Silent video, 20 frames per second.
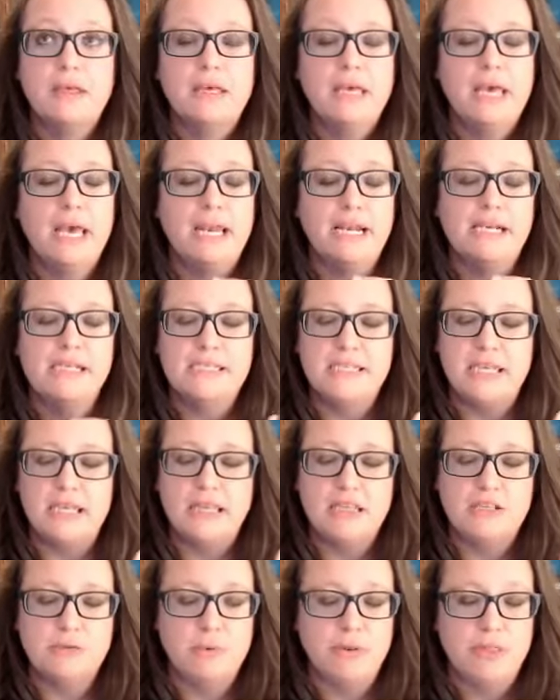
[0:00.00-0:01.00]
and I say
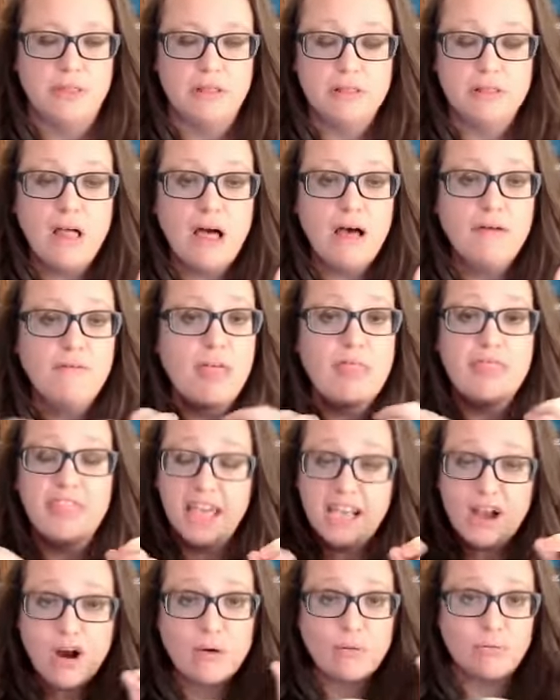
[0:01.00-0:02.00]
this with love,
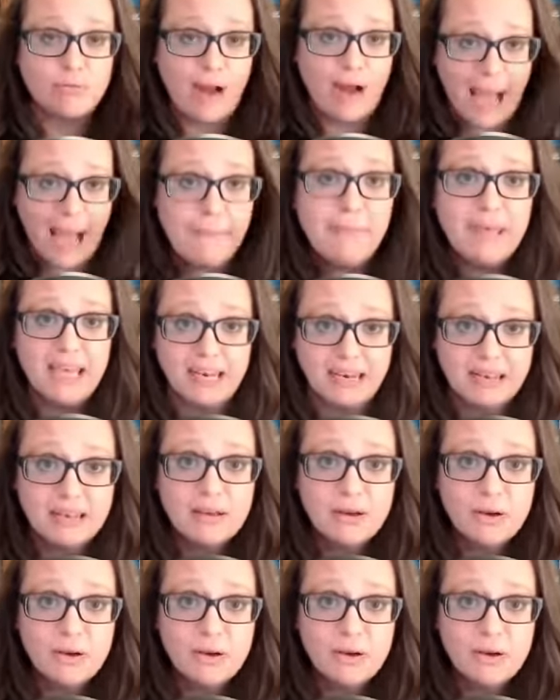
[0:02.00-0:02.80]
they are rabid